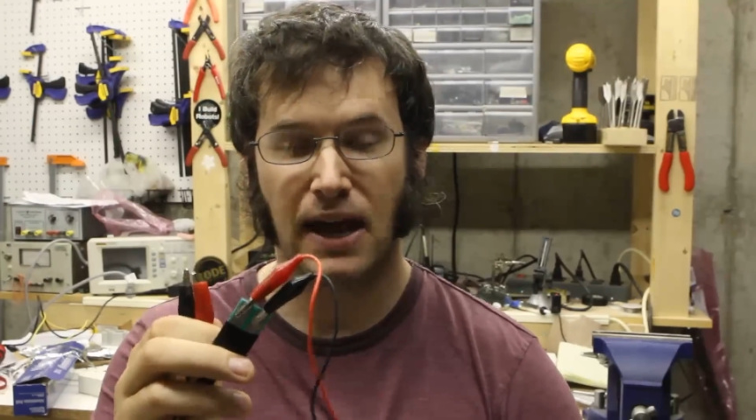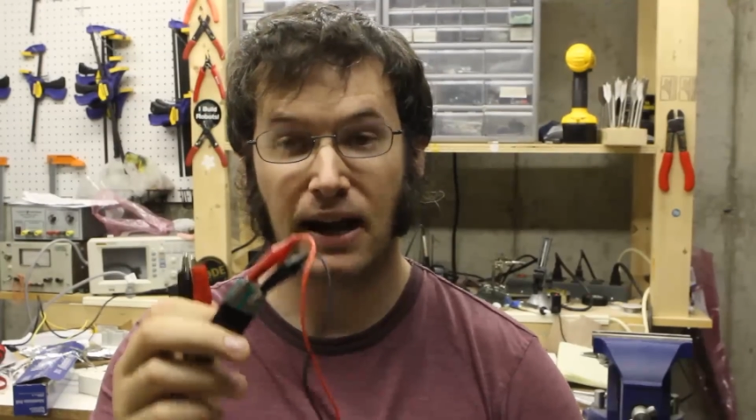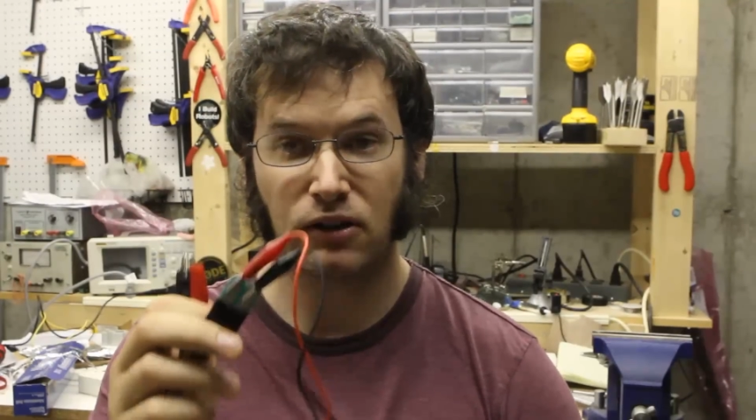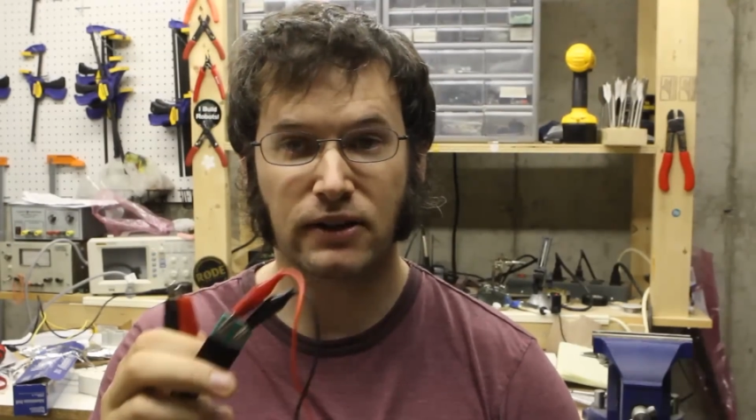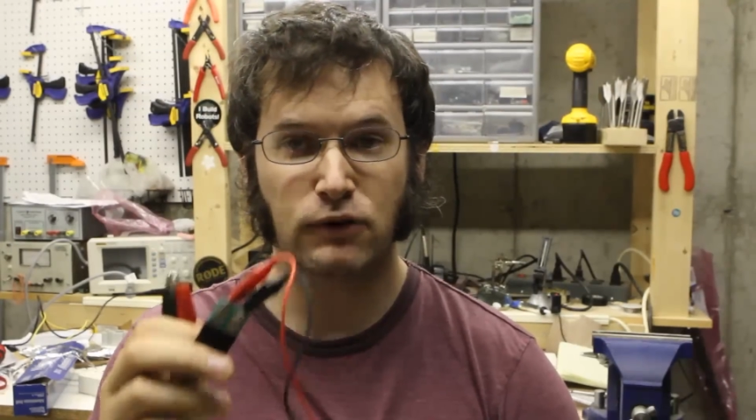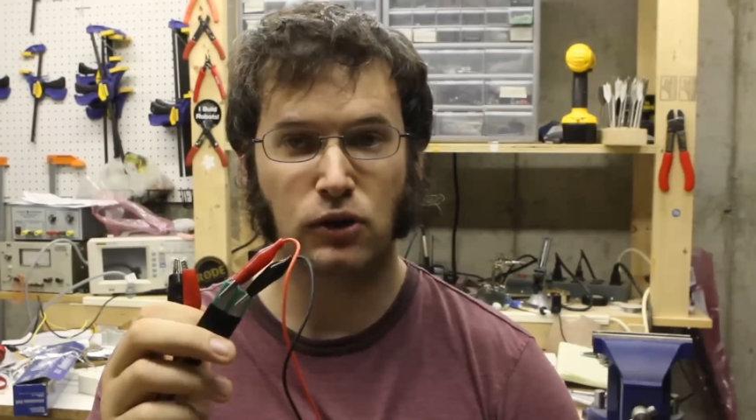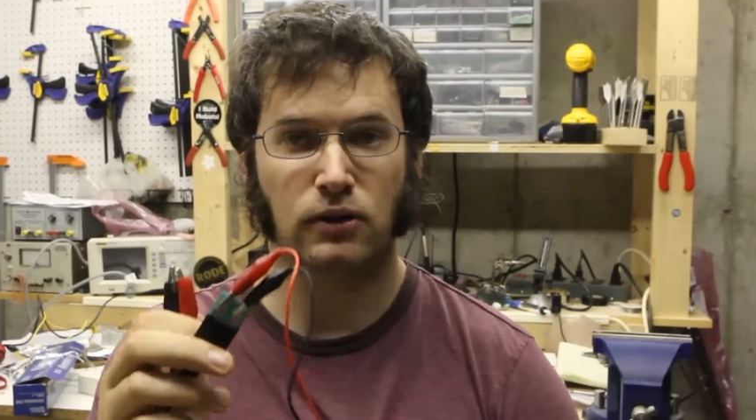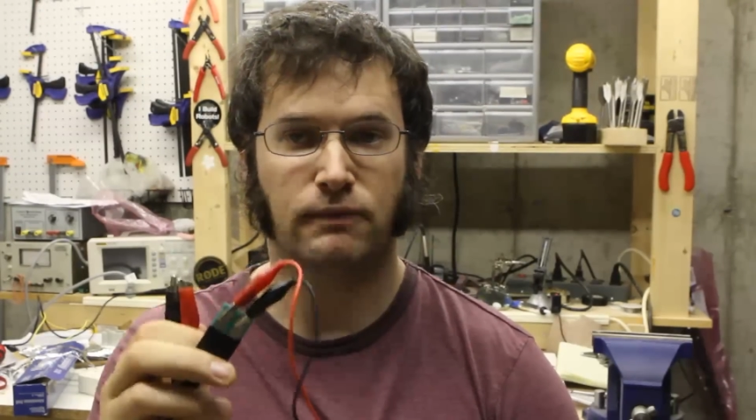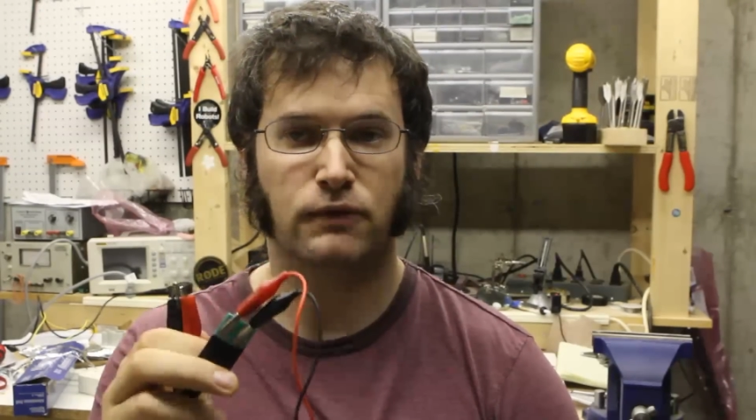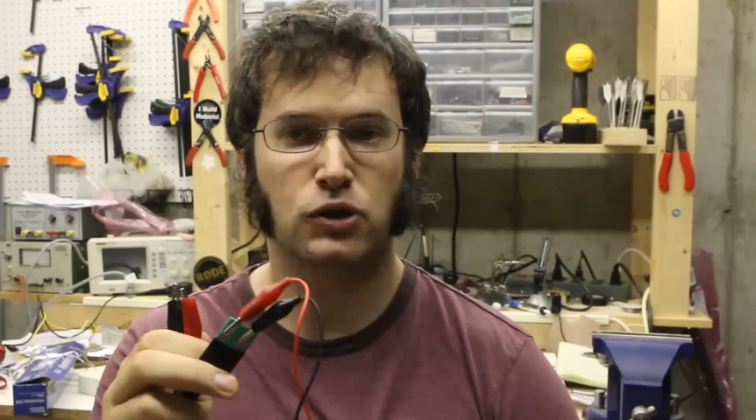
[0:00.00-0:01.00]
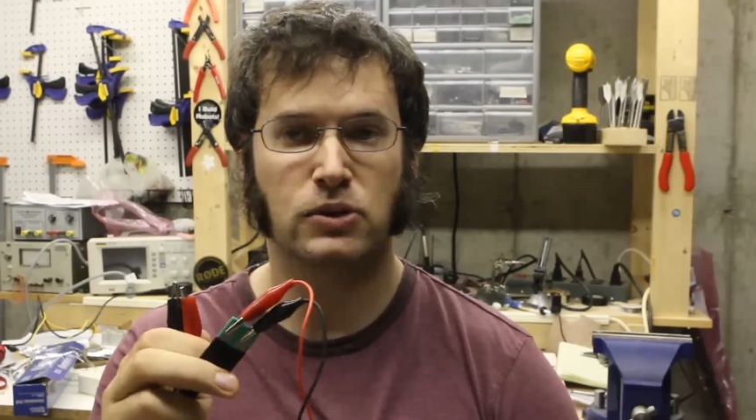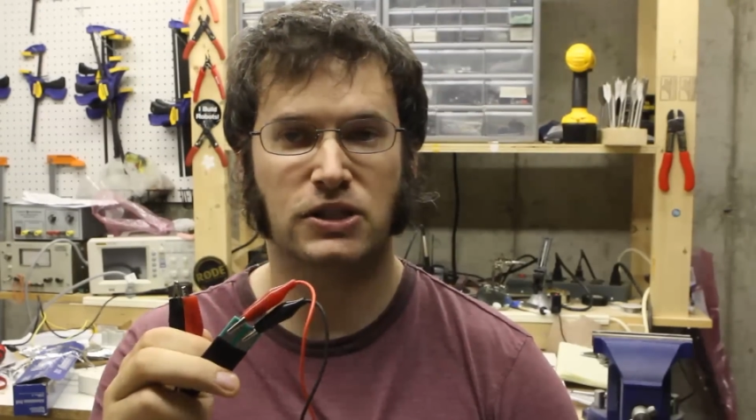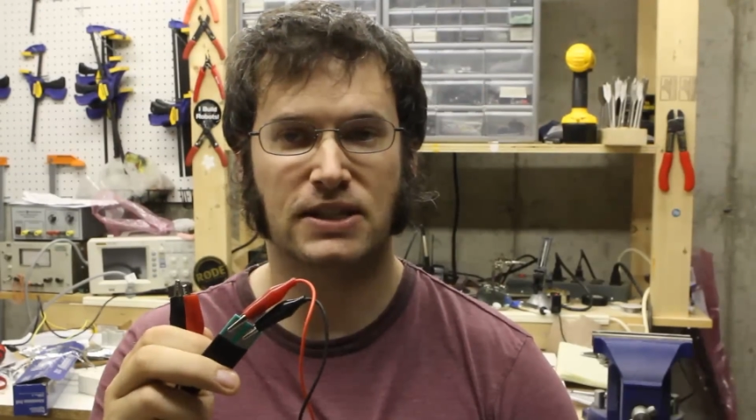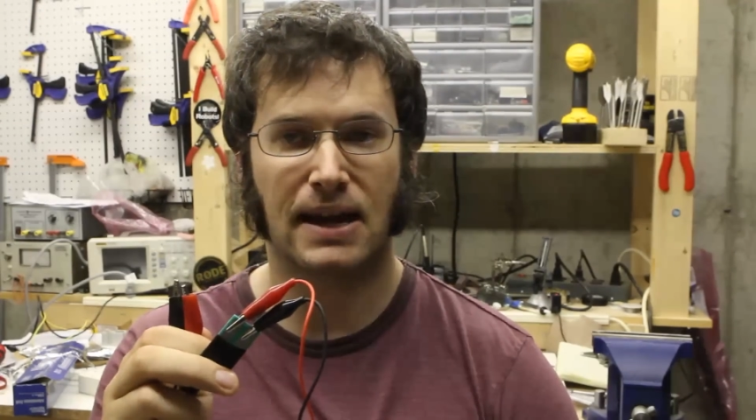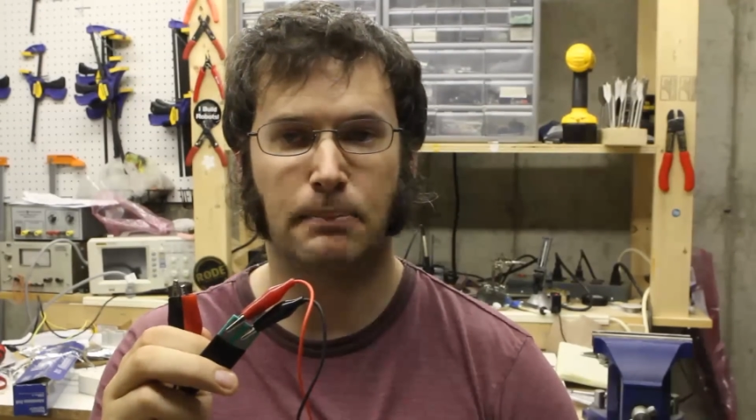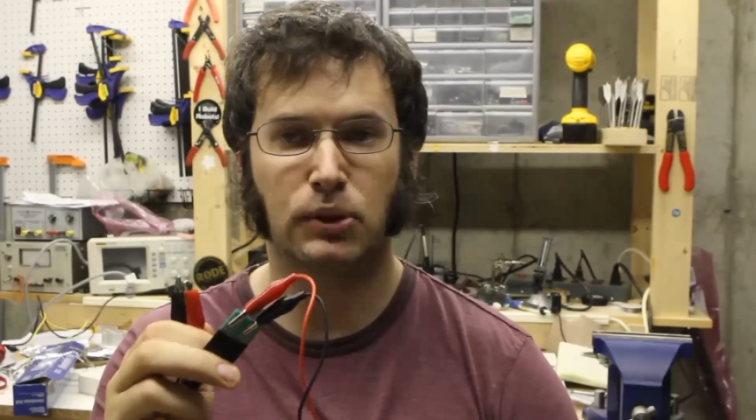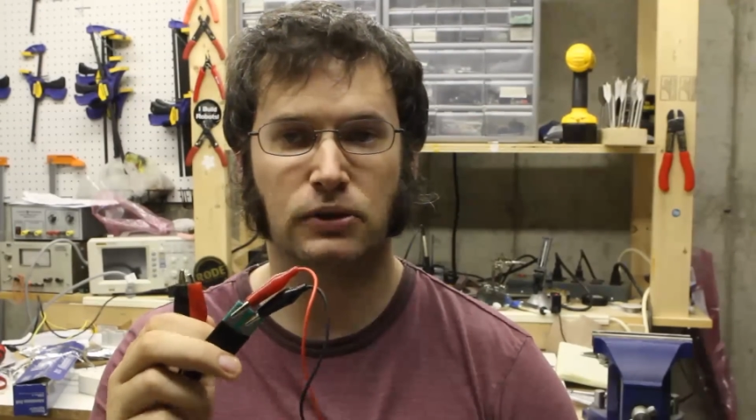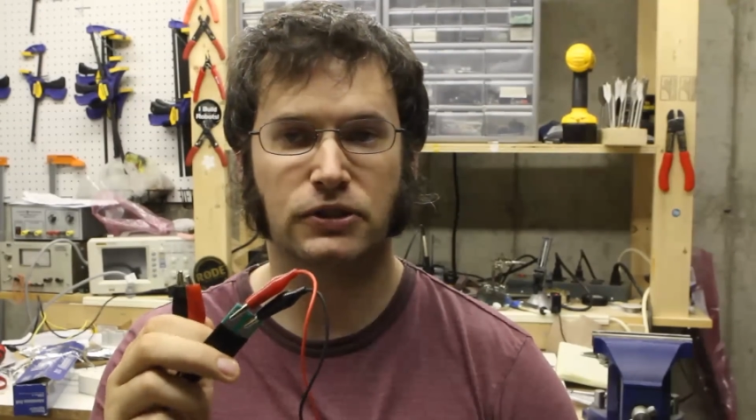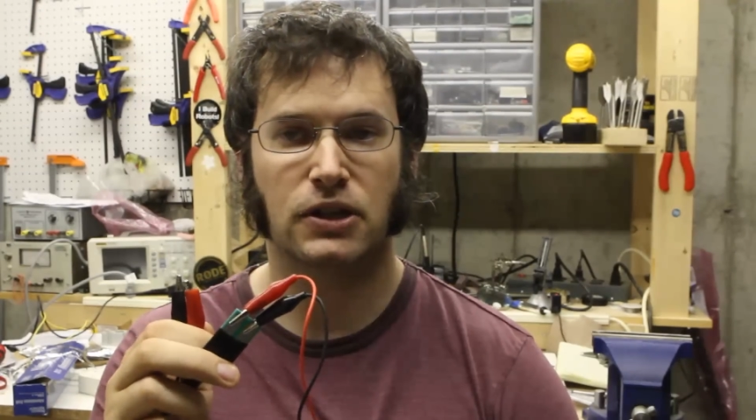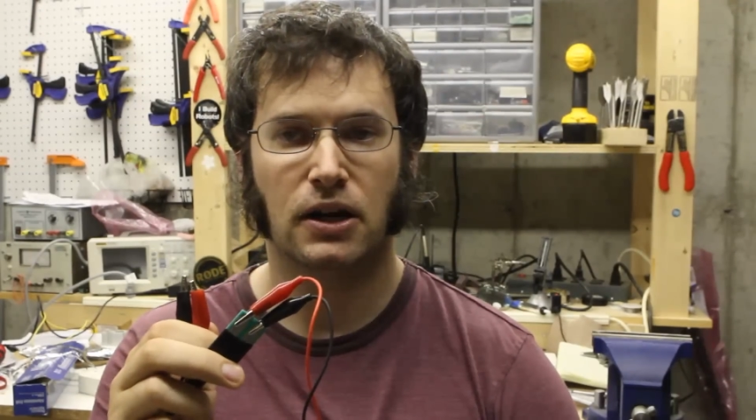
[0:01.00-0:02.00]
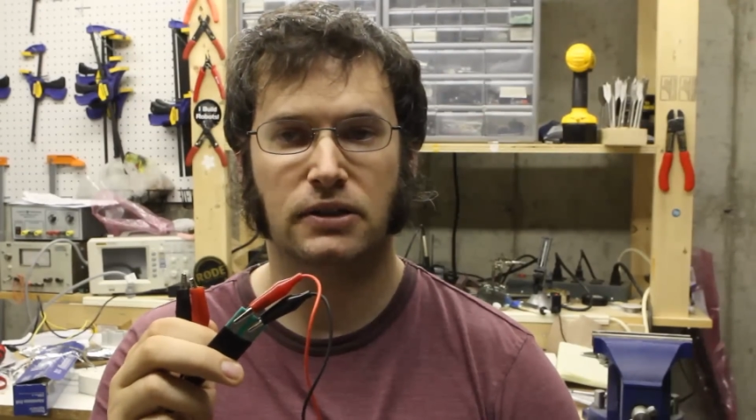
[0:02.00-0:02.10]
and I'll give you a few examples